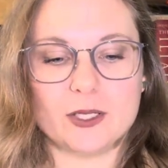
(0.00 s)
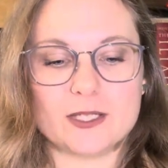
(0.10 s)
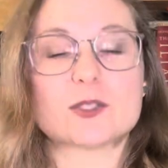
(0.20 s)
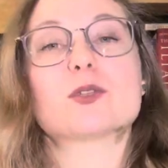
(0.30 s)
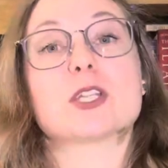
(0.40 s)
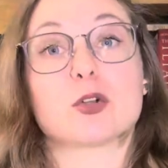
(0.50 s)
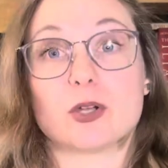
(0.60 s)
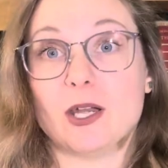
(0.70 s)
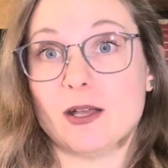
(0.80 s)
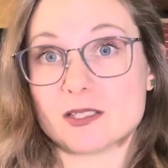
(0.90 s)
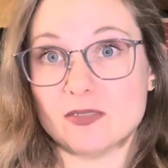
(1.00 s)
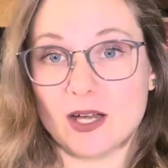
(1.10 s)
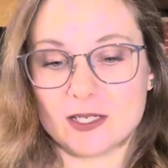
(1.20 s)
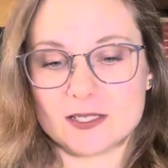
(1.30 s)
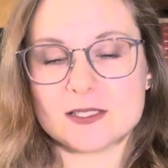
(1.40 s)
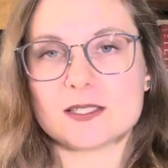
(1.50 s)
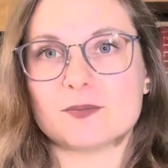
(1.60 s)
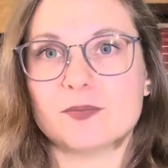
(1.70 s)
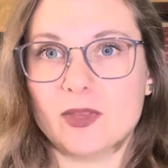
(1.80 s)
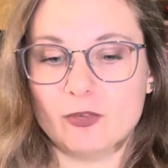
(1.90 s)
this was the Greenhouse of Oddities,
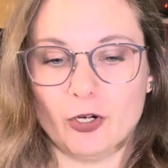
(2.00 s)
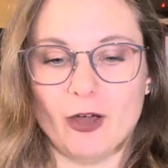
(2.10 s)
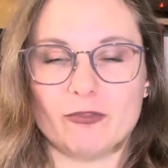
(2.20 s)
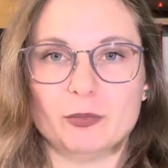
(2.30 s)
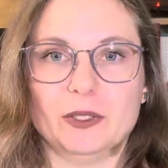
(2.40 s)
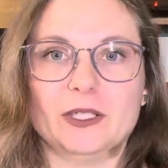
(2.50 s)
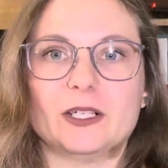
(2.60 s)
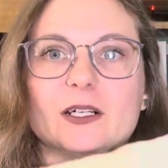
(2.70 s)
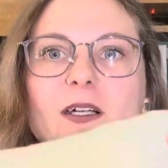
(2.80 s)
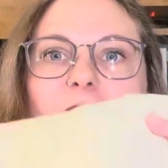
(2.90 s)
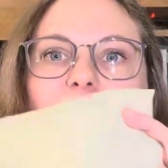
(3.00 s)
if you're not familiar.